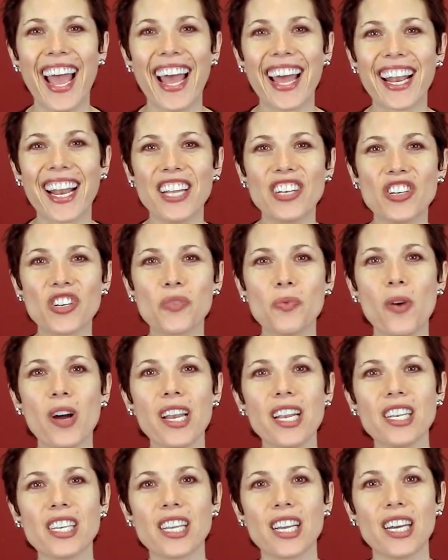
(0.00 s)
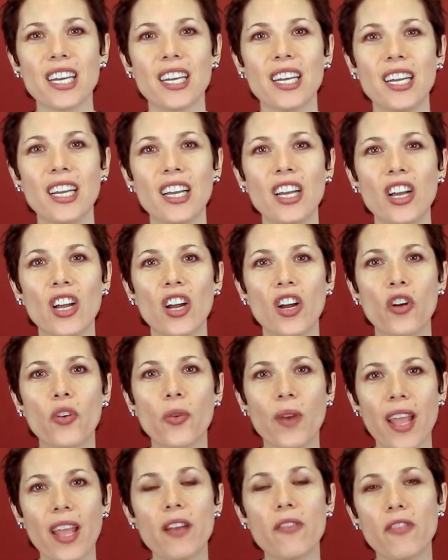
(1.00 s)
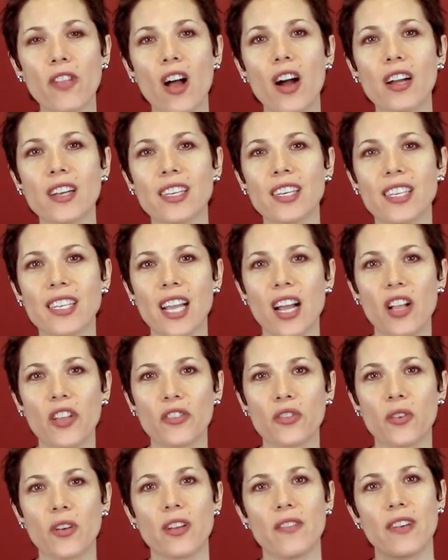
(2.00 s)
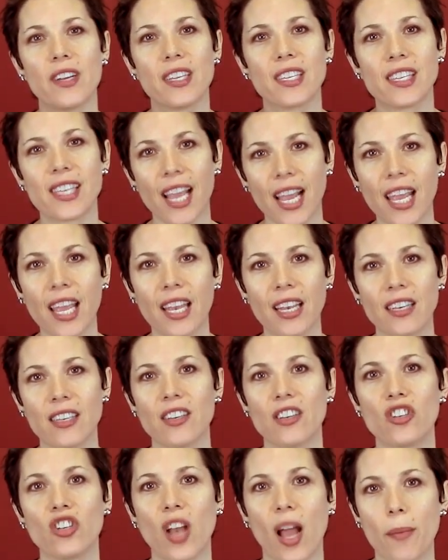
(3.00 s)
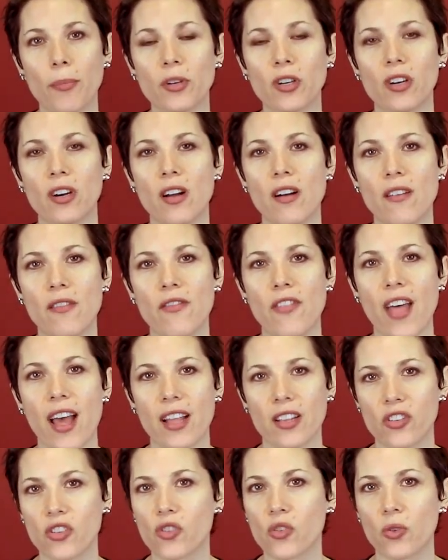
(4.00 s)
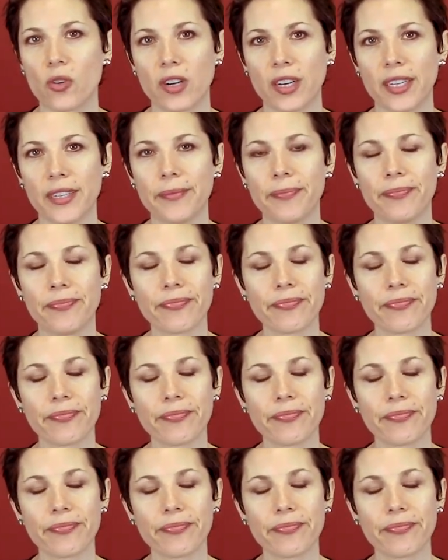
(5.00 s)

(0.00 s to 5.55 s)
And I just wanted to create a vlog to tell sort of a second chapter of that story.